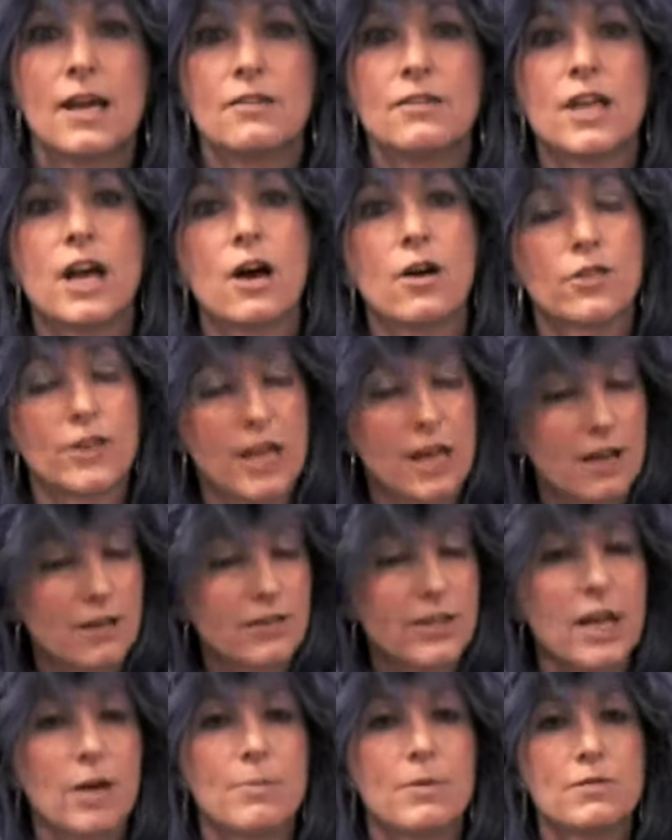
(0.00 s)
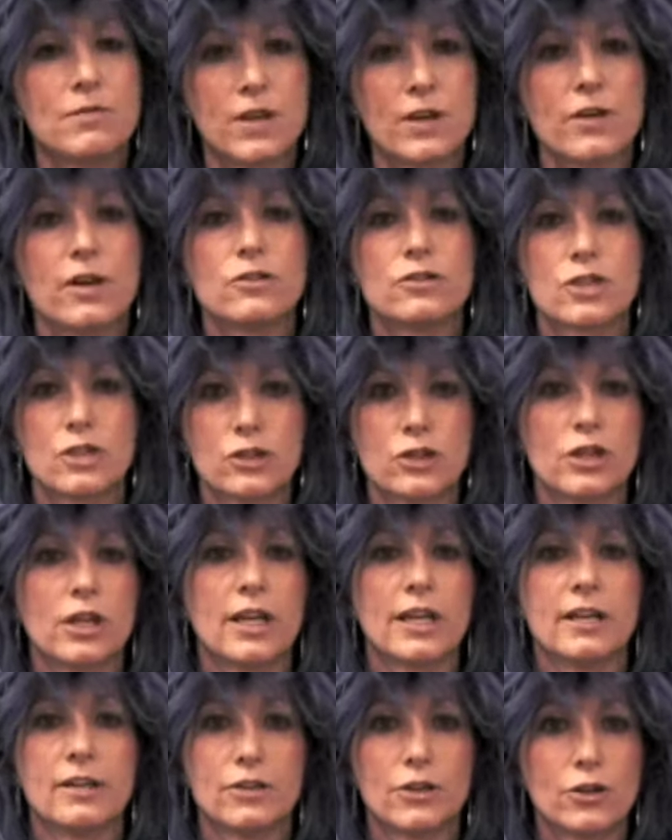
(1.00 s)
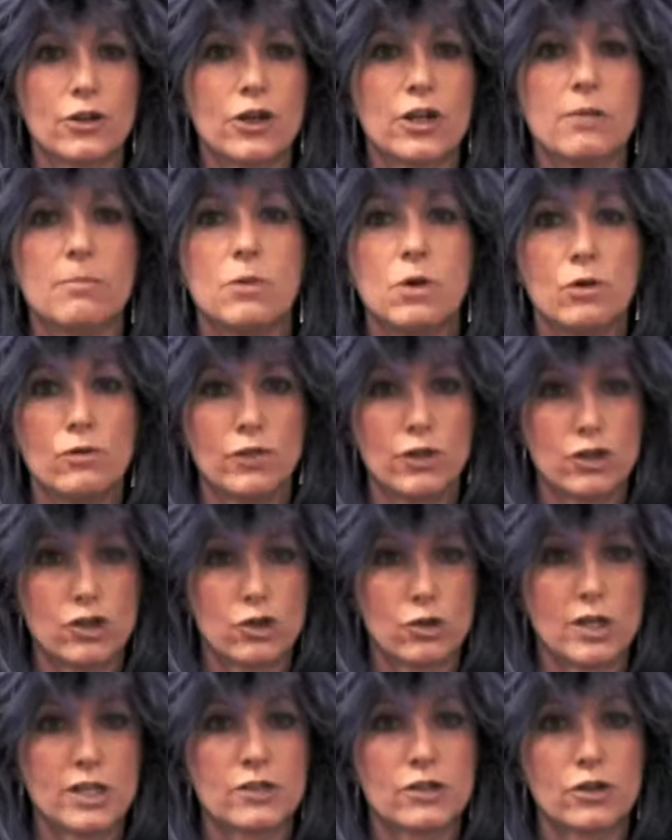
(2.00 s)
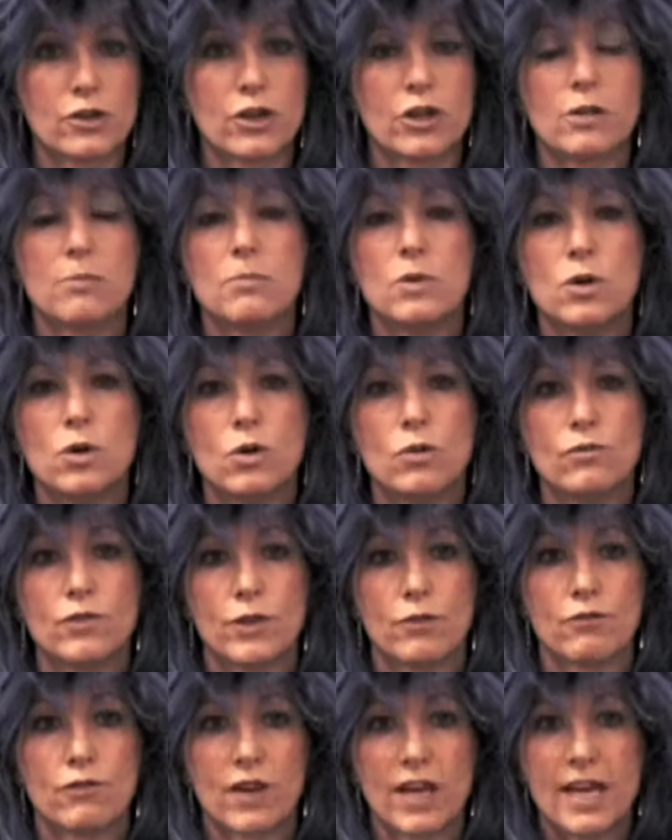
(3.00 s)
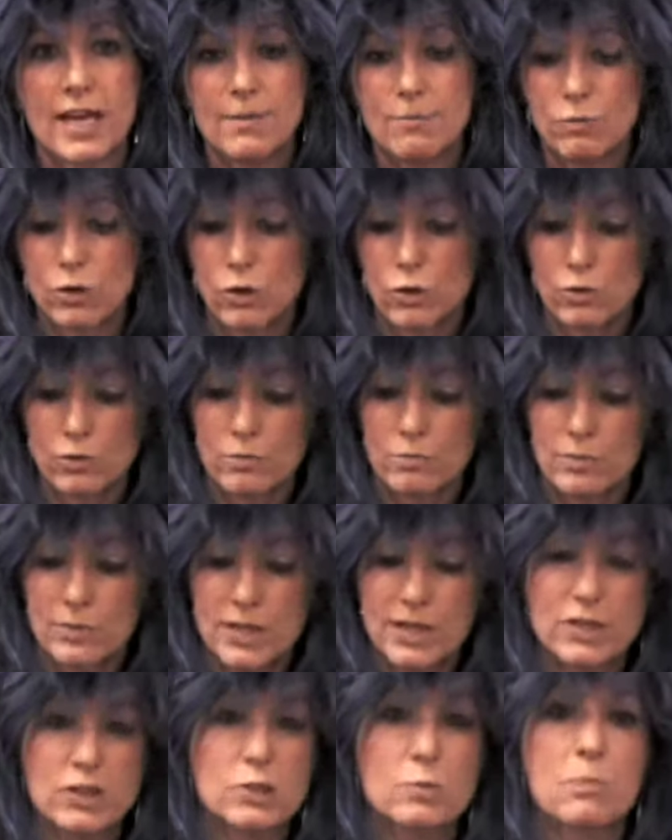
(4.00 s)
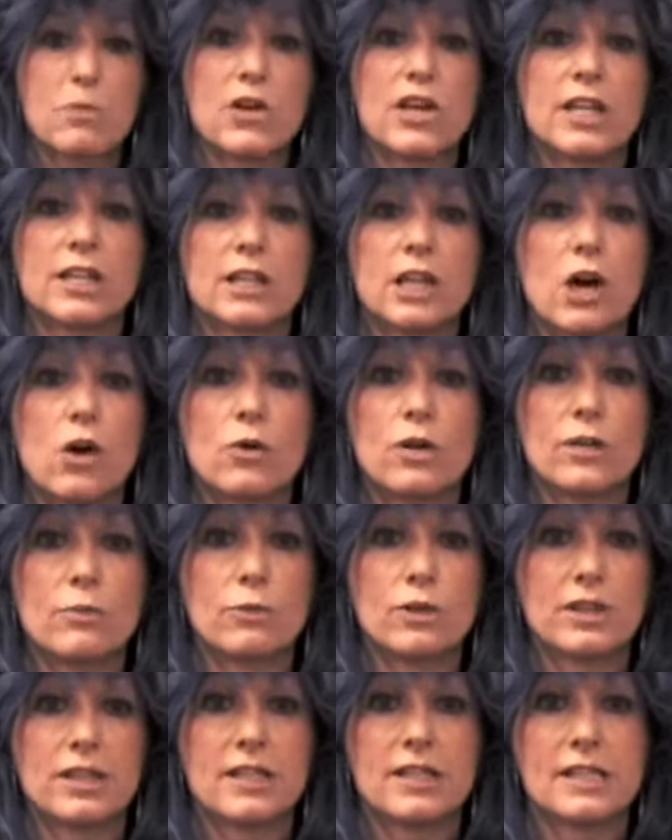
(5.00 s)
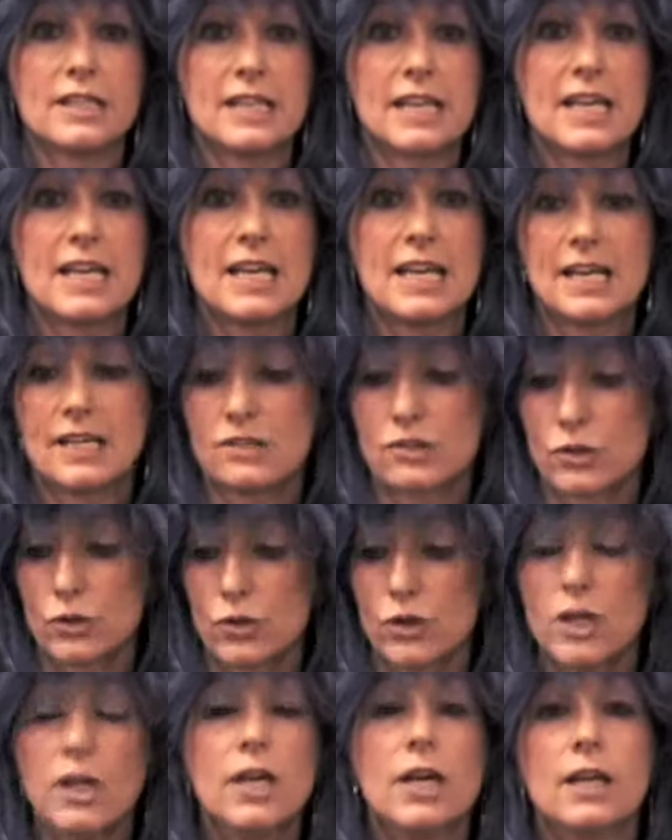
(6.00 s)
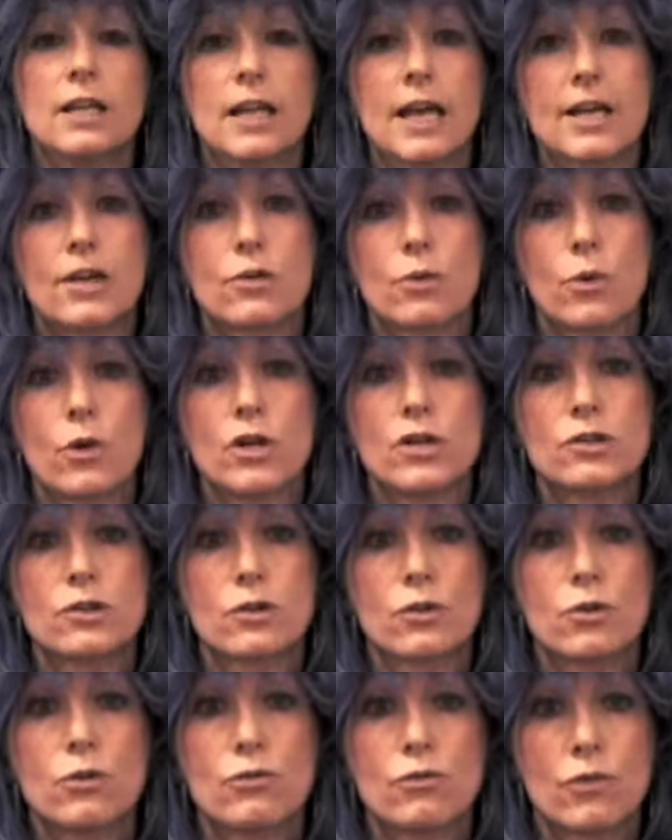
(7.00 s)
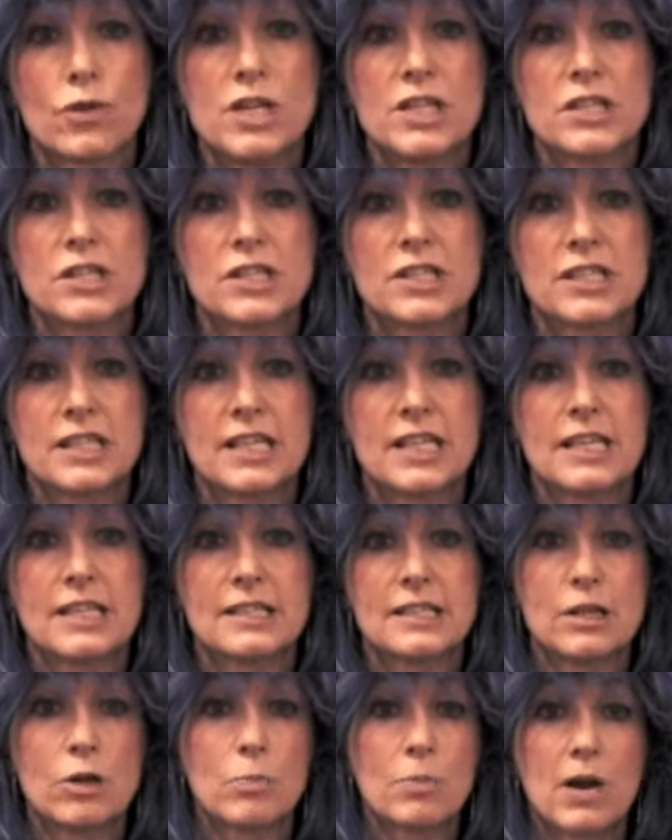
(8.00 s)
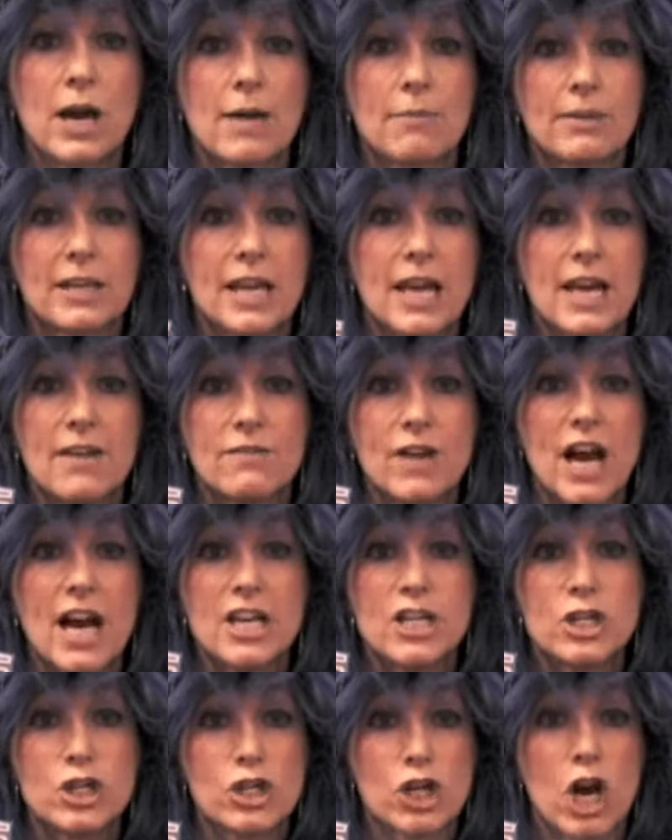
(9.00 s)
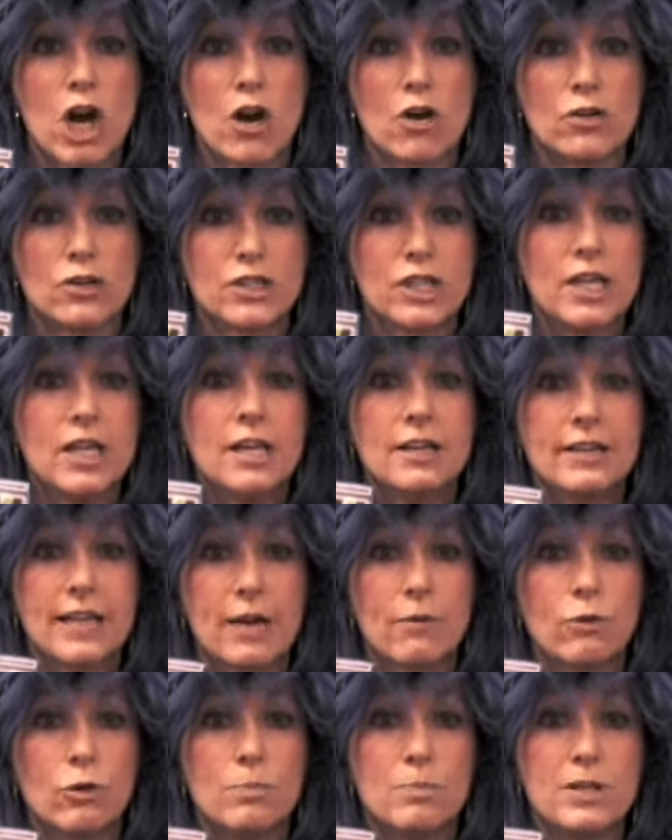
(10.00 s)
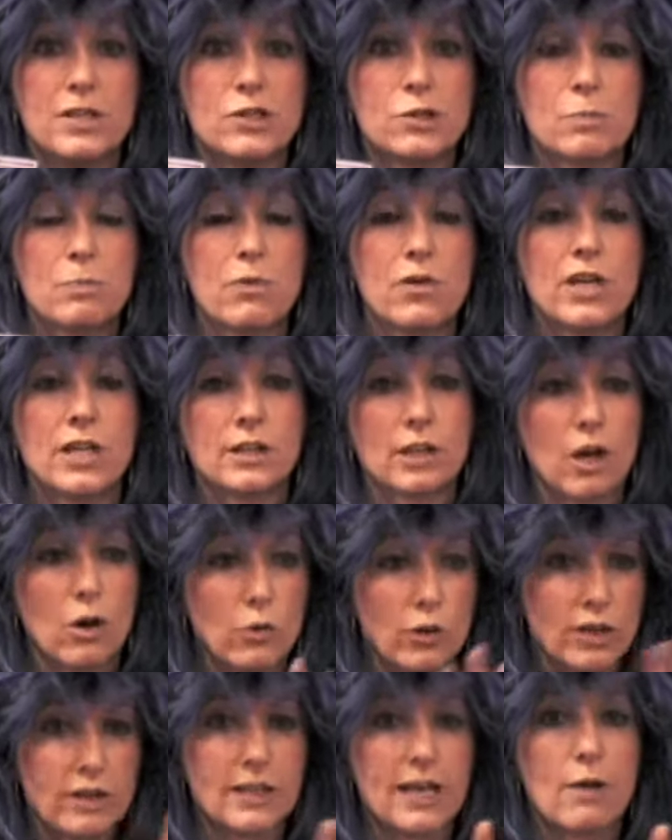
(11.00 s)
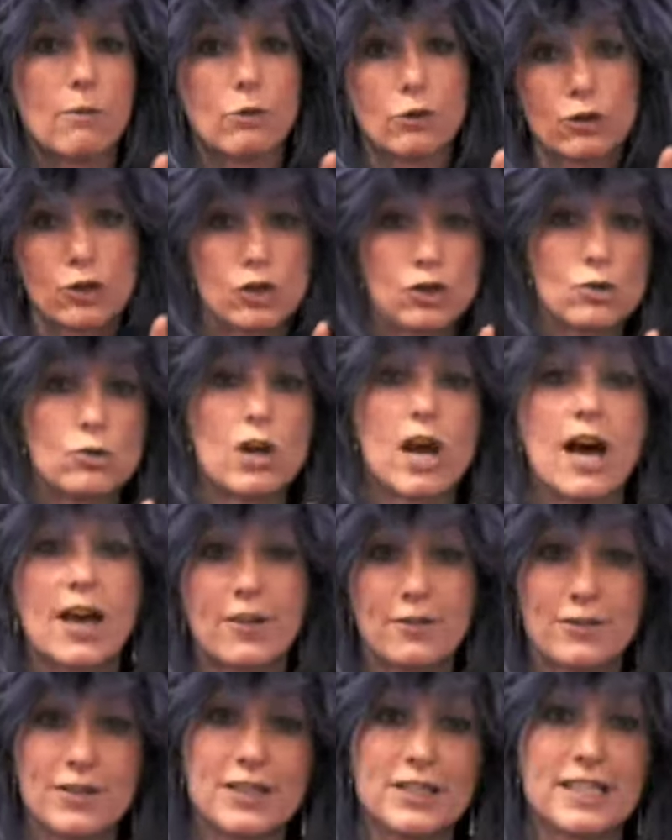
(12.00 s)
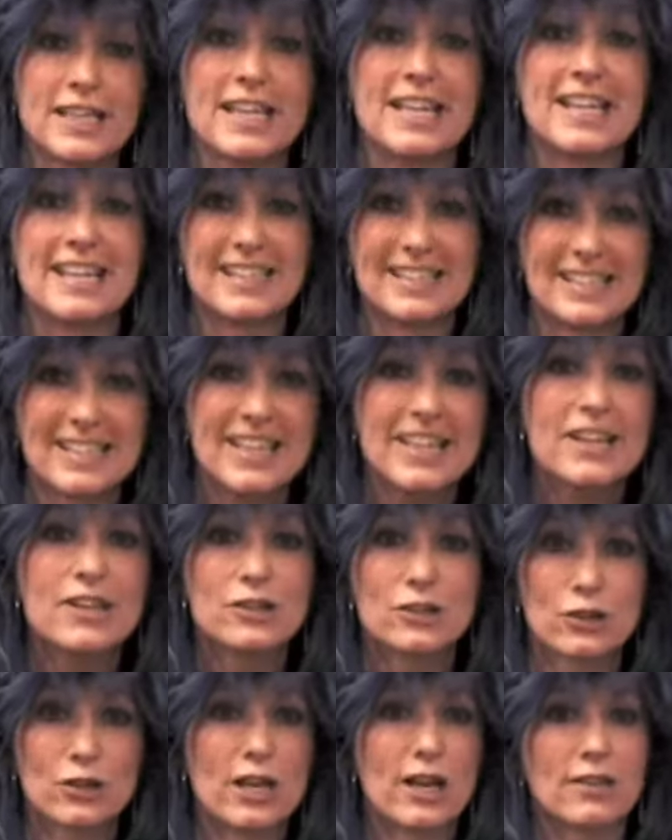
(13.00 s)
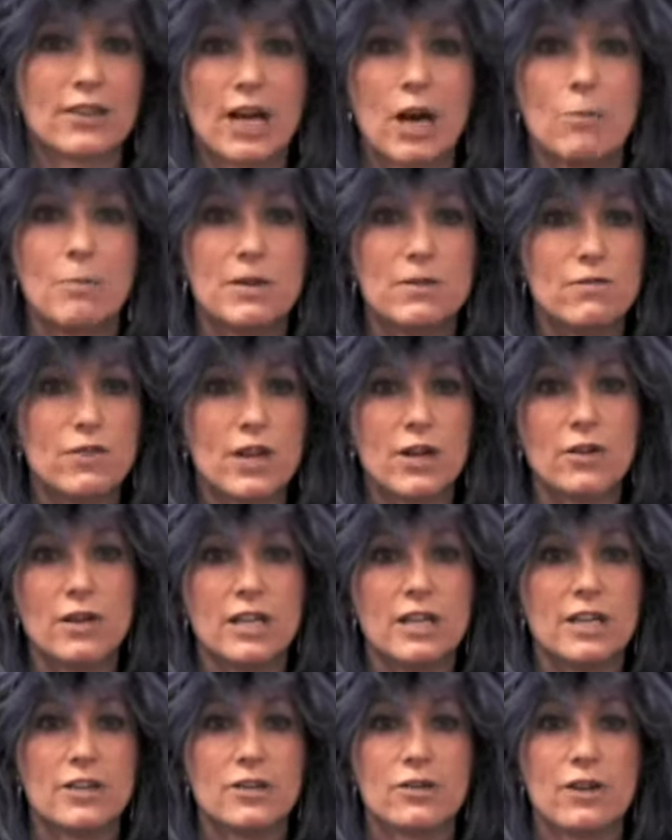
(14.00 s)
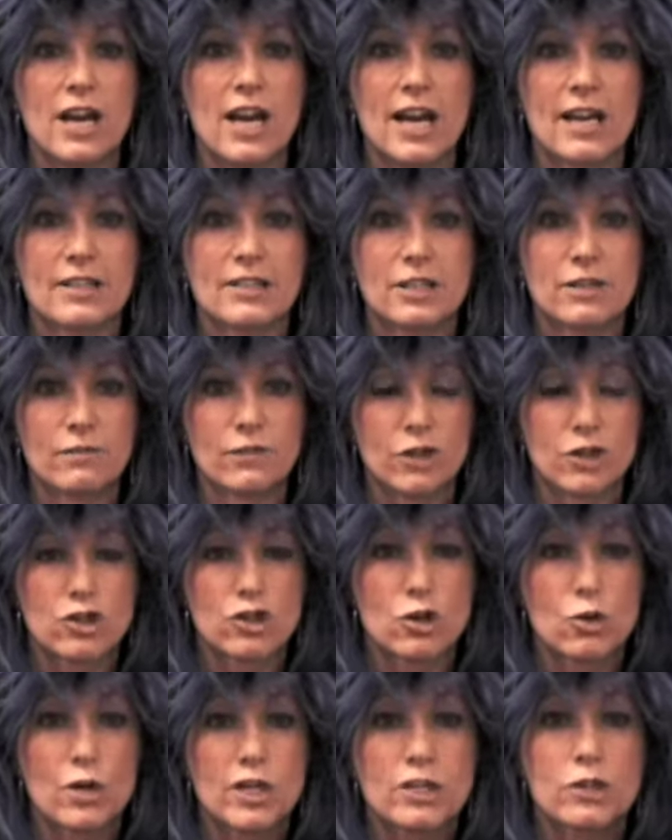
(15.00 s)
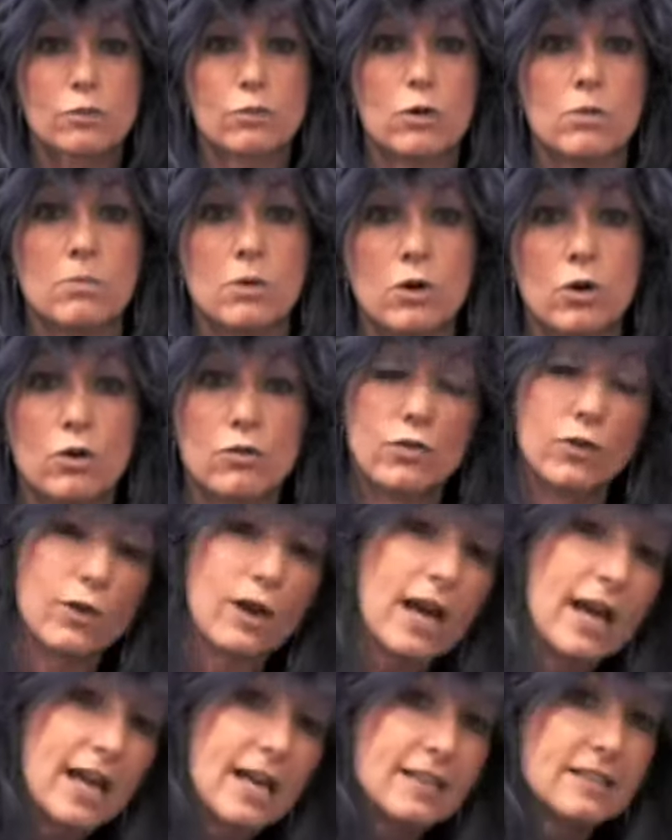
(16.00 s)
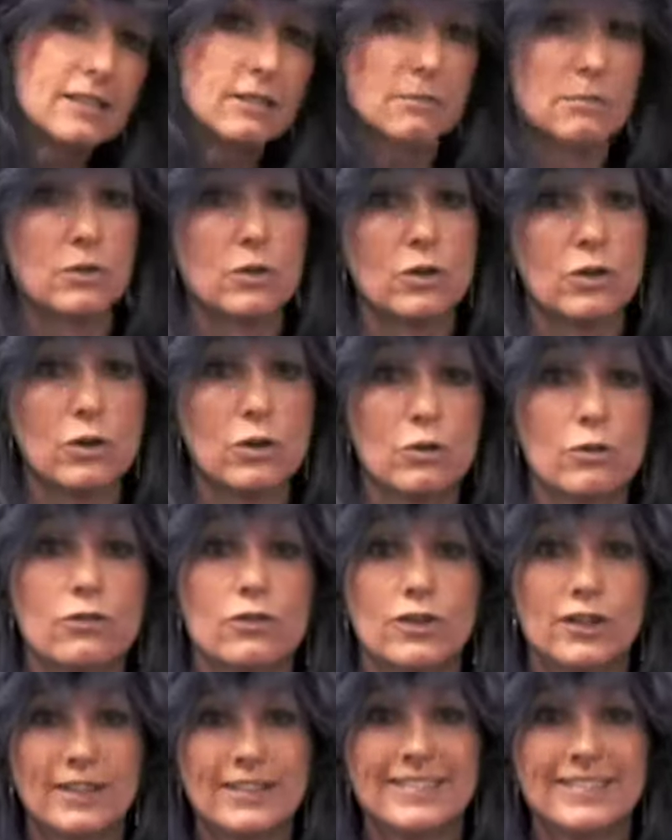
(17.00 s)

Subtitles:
No, they'll be very articulated. They're going to move. The joints are going to move. The flame will be spring-loaded within his hands, or like Kreuzer, who freezes things, he'll probably have ice shards that will be spring-loaded that will shoot out of his hands. So yeah, they'll be very interactive. The joints will move. Their heads will move.